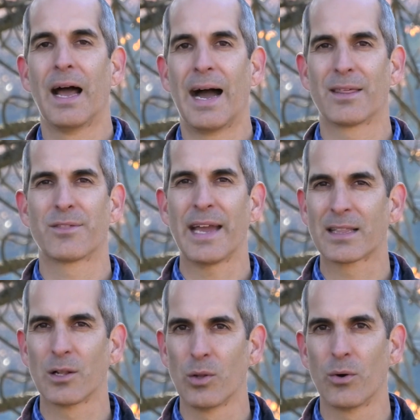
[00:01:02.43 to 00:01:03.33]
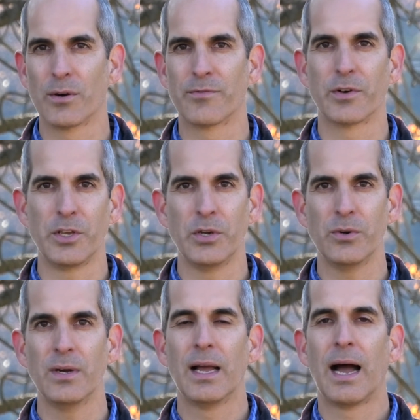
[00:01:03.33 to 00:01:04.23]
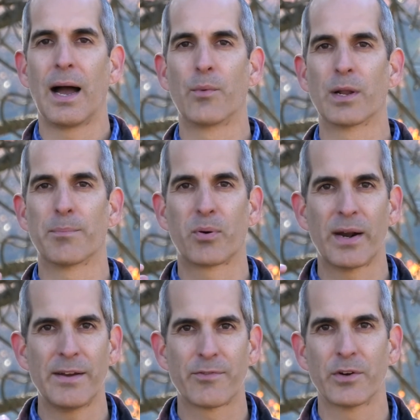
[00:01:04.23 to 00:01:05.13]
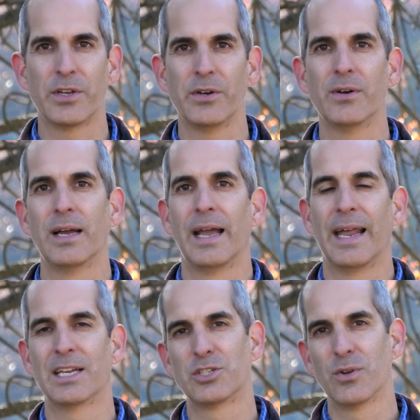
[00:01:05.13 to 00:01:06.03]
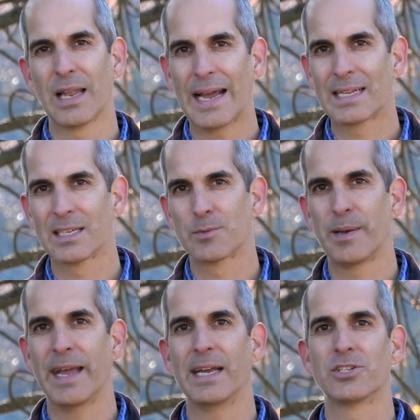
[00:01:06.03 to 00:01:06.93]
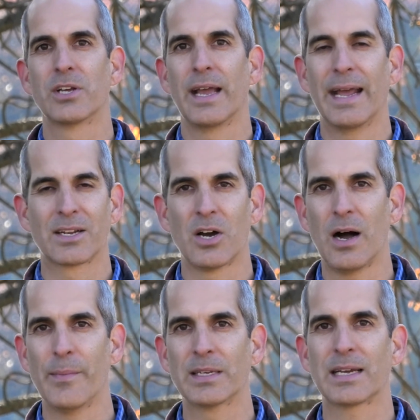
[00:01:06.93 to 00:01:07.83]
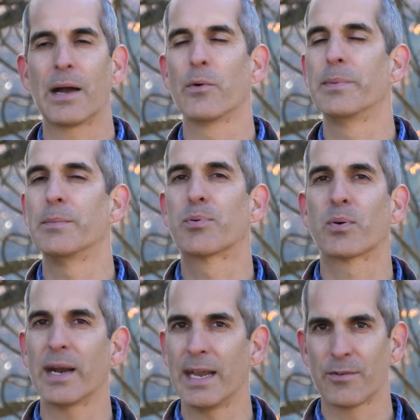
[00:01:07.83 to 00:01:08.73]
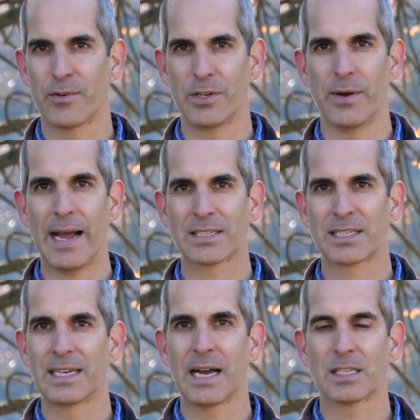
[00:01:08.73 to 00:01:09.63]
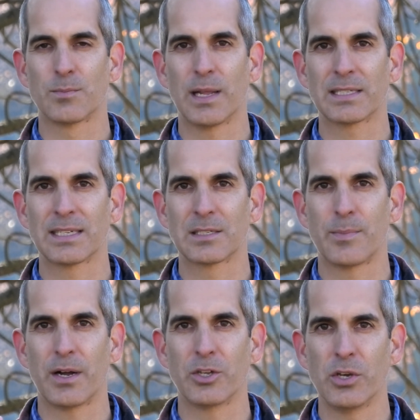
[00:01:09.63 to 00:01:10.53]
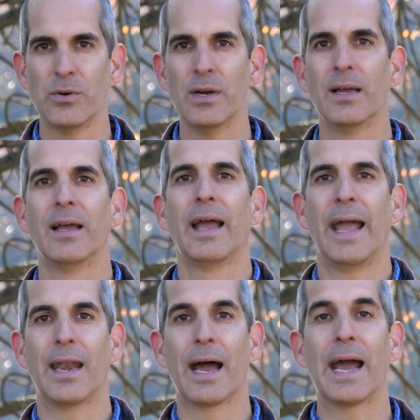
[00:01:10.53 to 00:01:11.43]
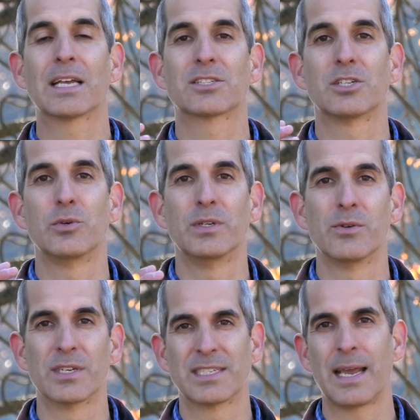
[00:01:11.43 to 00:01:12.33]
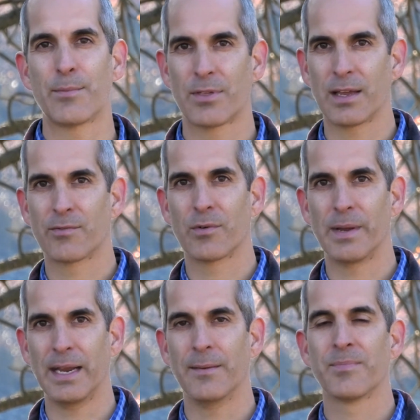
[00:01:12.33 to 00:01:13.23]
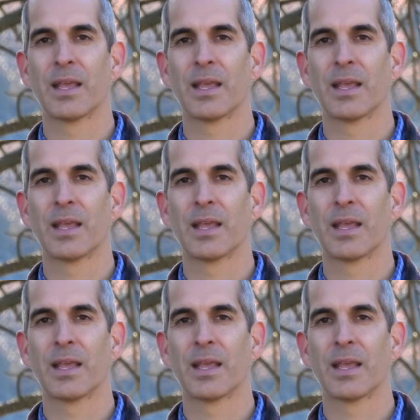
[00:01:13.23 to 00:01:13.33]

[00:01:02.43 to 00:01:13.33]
I thank the Lord for you. I want to pray for you. And as you like this page and comment, I will be praying for you, asking God's blessings upon you. And I ask that you would do the same thing for me.